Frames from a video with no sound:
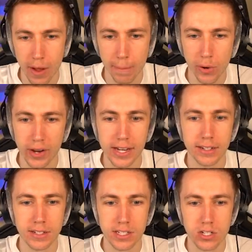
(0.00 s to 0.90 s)
employed
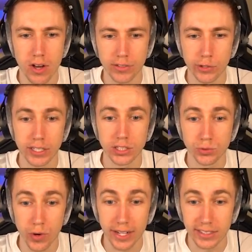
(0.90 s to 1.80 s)
in does not have the greatest
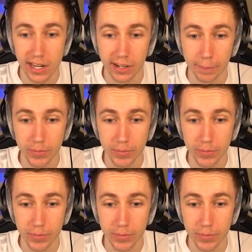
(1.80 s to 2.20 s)
rating.